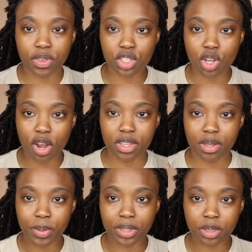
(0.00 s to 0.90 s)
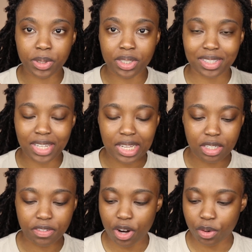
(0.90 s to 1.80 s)
these are the Buildable
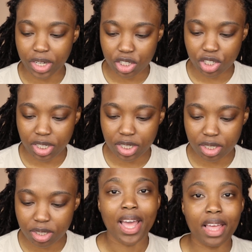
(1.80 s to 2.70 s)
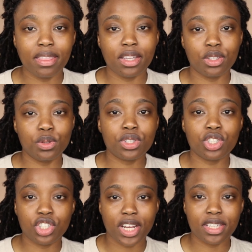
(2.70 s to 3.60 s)
Satin foundations and they do
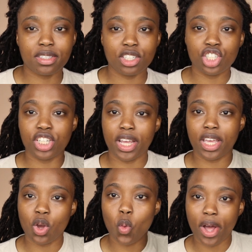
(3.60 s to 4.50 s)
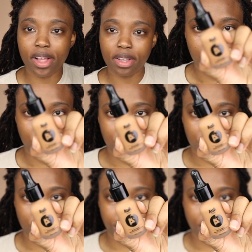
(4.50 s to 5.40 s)
suggest shaking well. So this
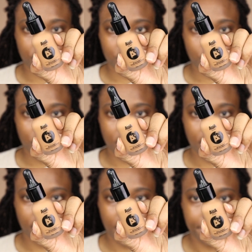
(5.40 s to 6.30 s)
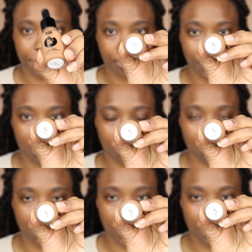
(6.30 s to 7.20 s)
is the first one,
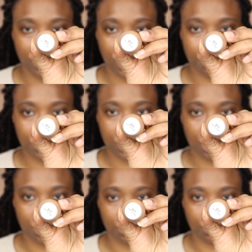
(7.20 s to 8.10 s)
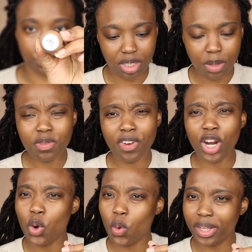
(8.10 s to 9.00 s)
311 Cappuccino. Seems
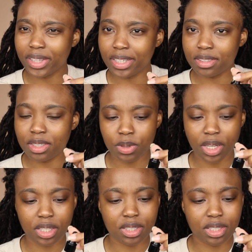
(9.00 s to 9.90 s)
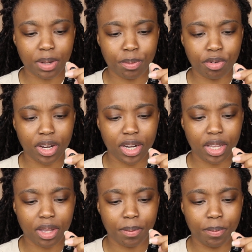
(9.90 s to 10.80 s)
very oily, seems like it's
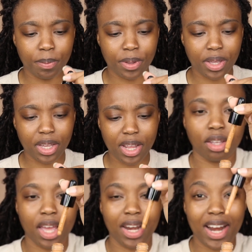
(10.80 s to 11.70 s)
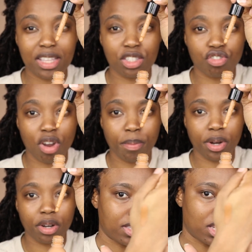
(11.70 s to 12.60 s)
separating a bit, and it has a
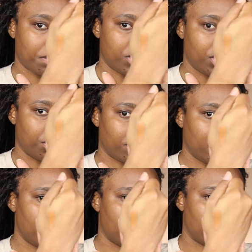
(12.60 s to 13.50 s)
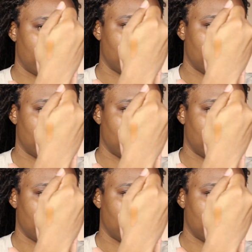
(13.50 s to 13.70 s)
dropper. It's Cappuccino right here.